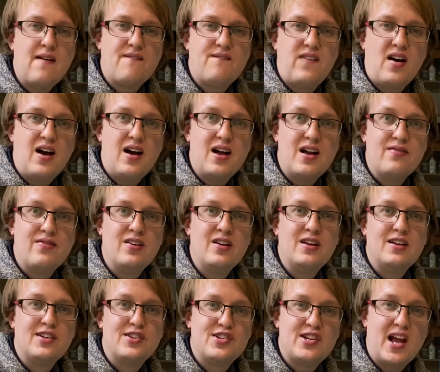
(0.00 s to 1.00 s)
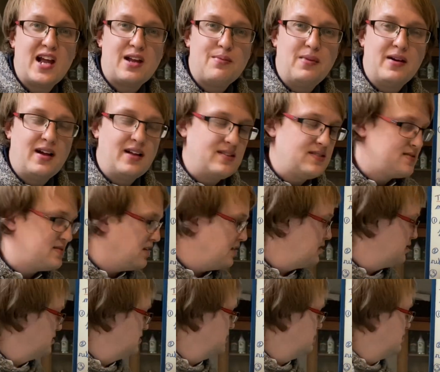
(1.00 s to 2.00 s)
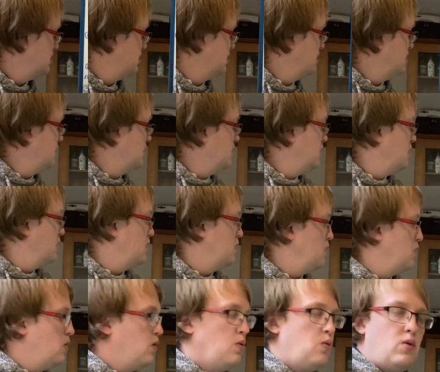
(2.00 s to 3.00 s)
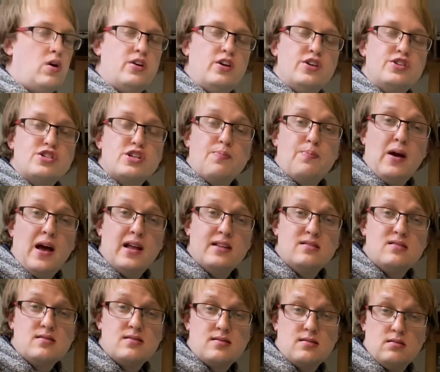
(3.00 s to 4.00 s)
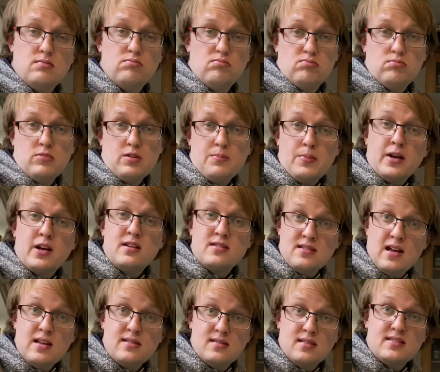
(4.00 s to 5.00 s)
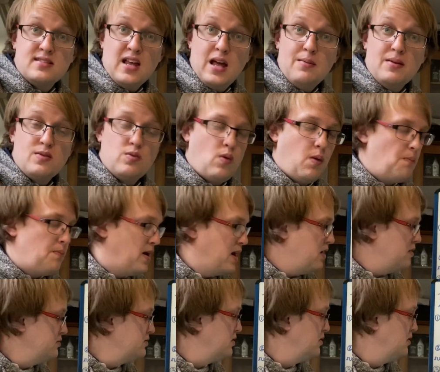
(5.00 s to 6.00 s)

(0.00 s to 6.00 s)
5, check my answer. 100 pence, because that's the same as £1.